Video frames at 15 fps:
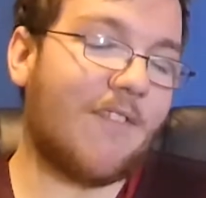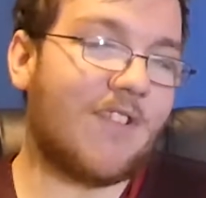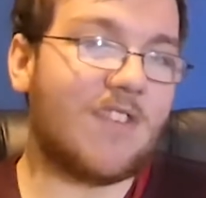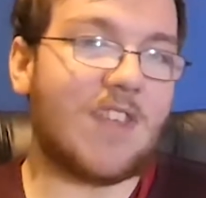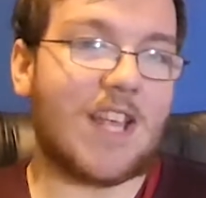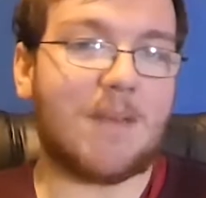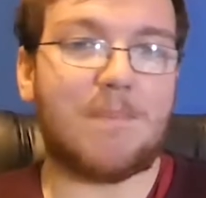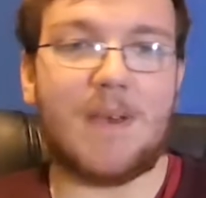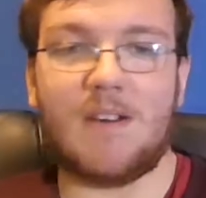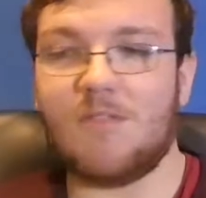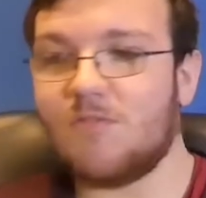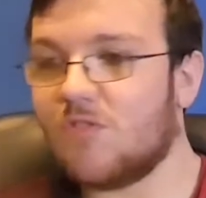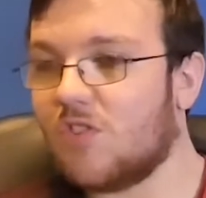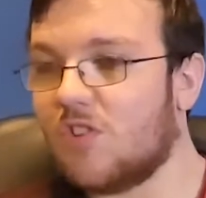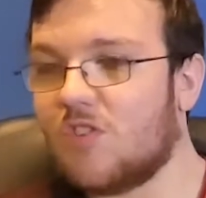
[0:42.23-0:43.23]
to take
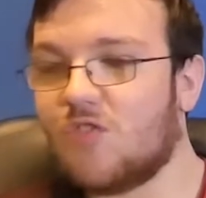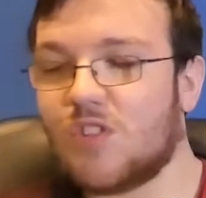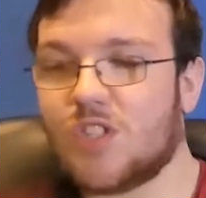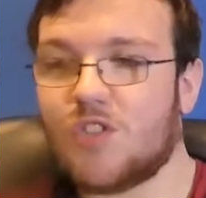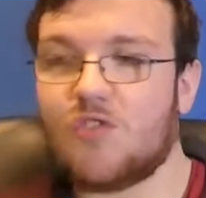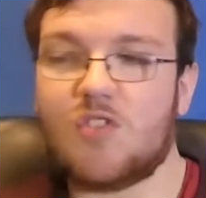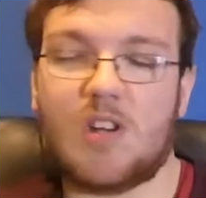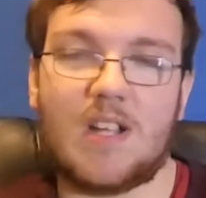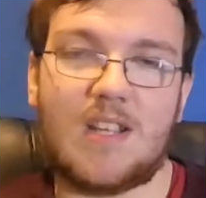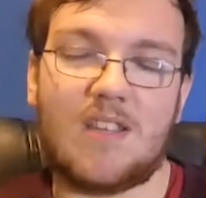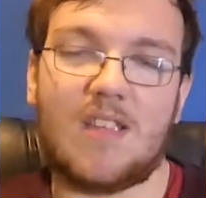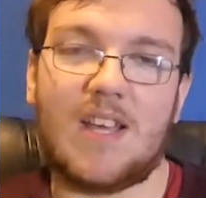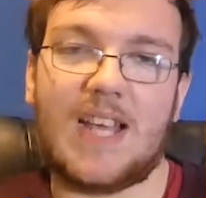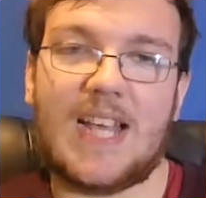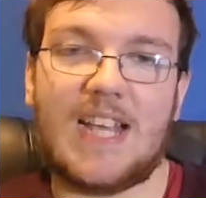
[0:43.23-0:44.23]
pills is just trying
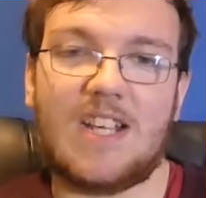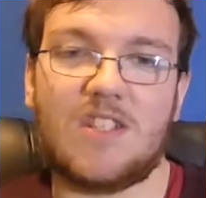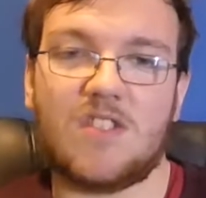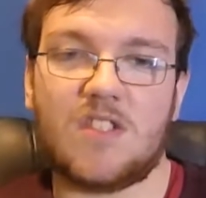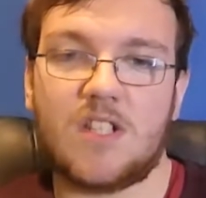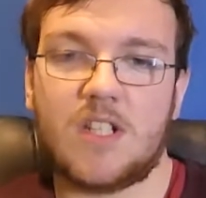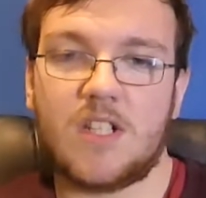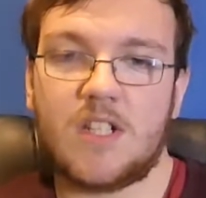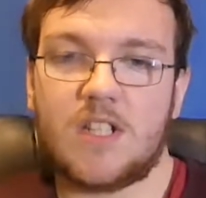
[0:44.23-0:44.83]
to ease